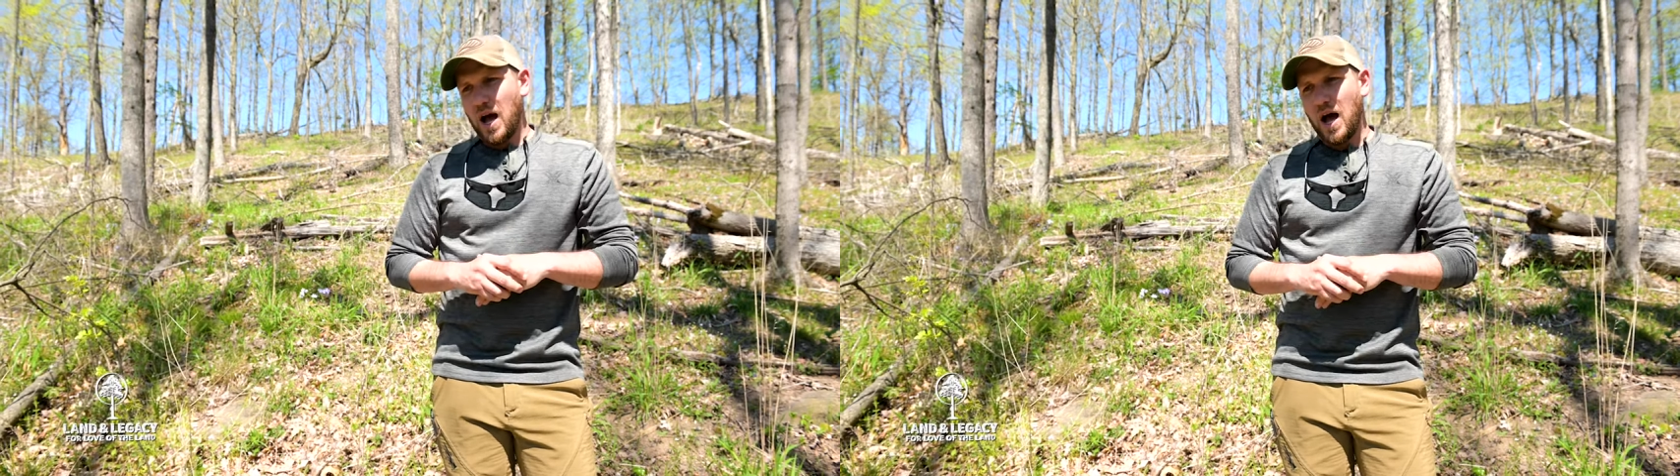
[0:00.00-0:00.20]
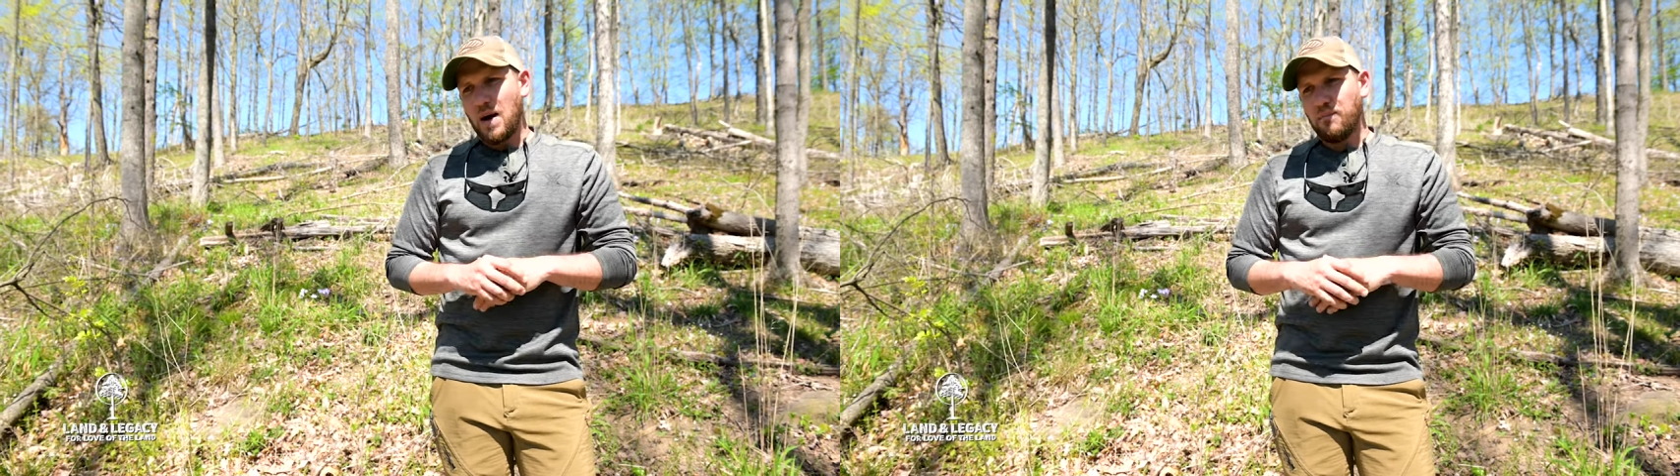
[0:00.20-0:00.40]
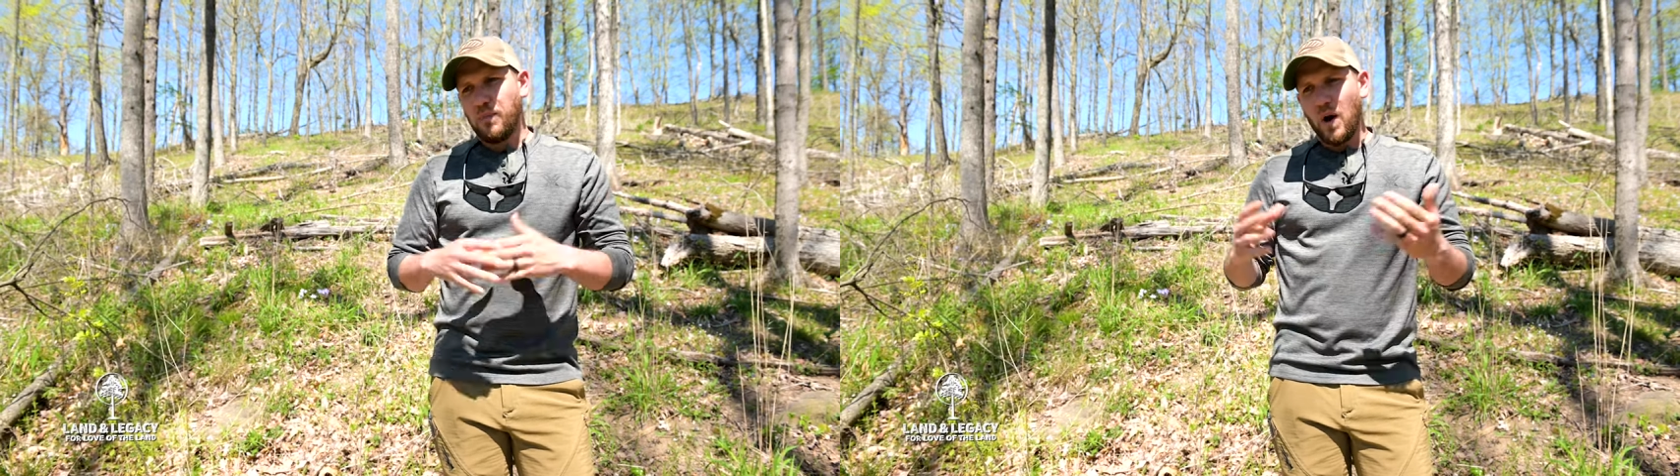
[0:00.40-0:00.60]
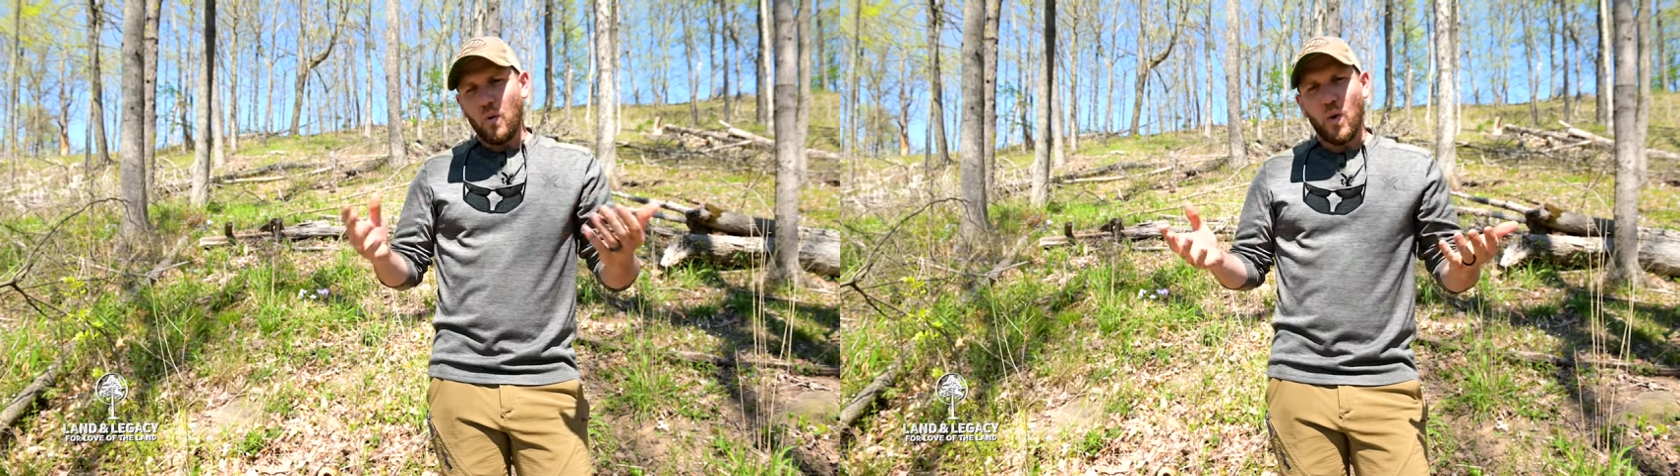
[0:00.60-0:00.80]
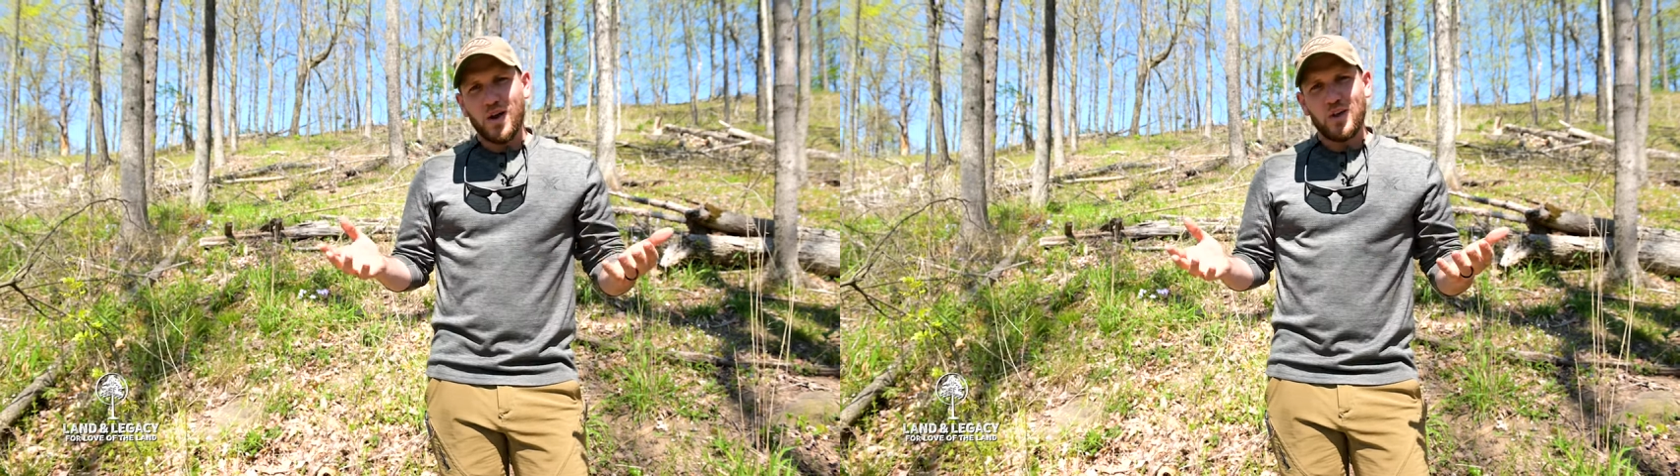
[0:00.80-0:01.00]
um,
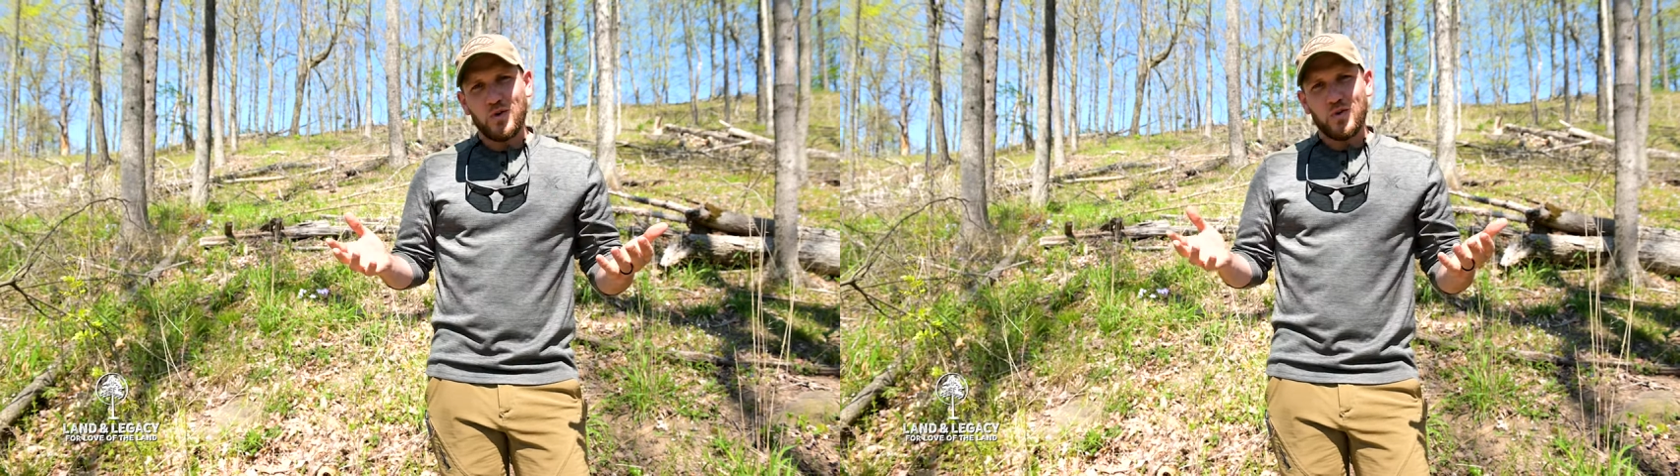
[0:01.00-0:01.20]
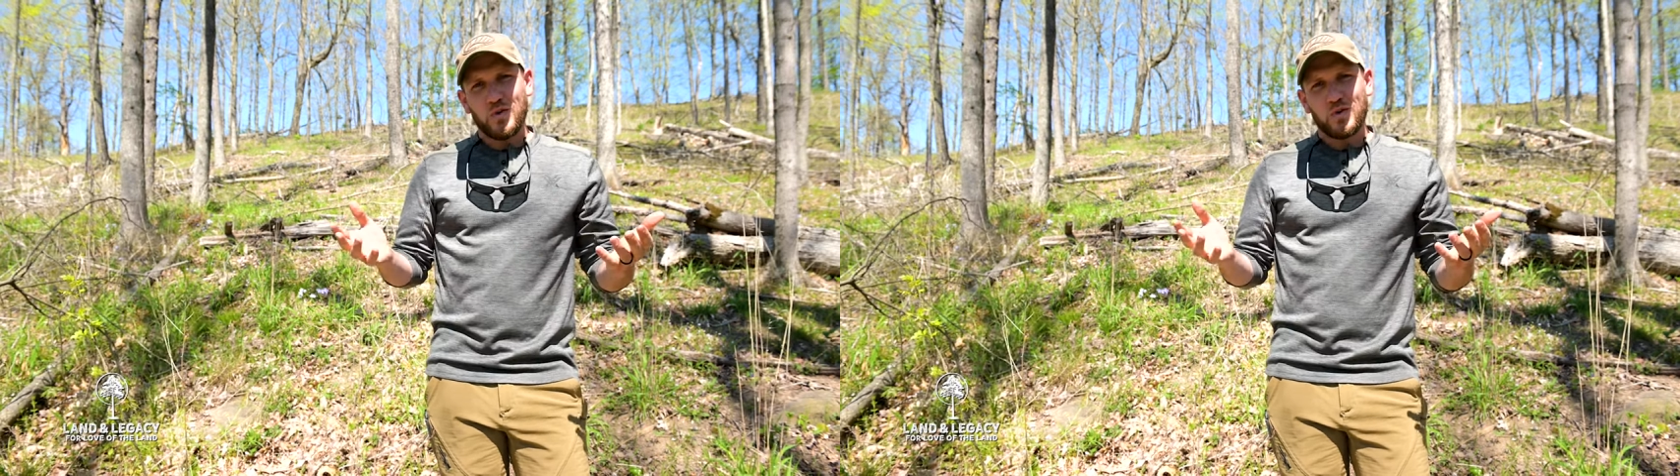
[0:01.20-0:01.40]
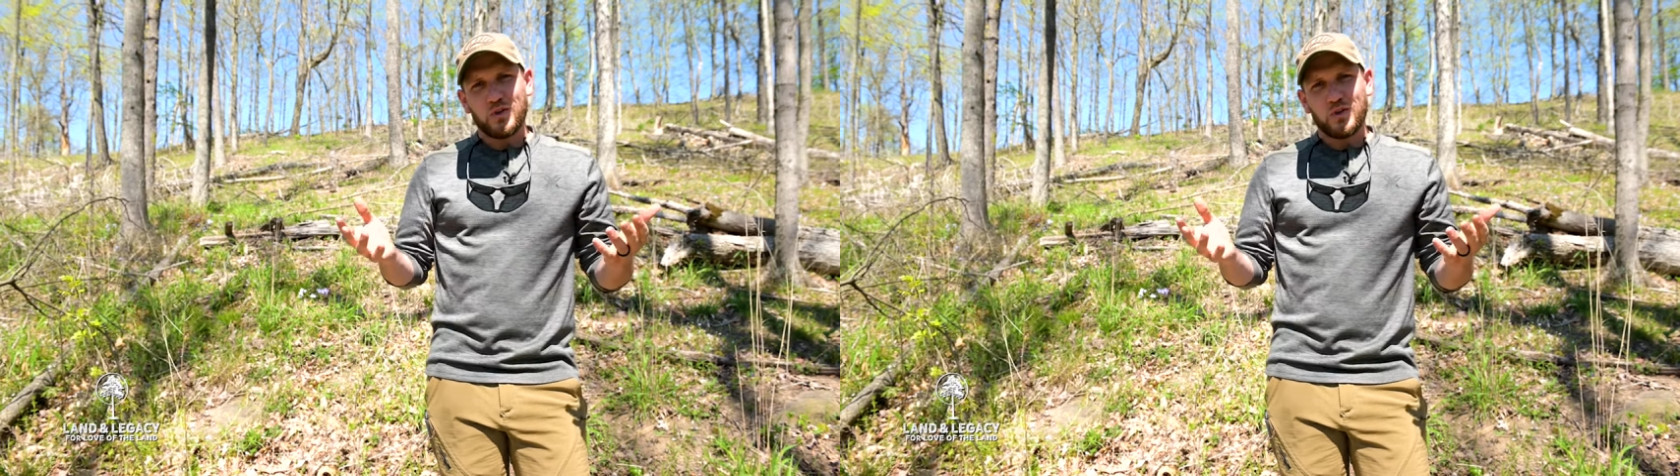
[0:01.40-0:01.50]
but what you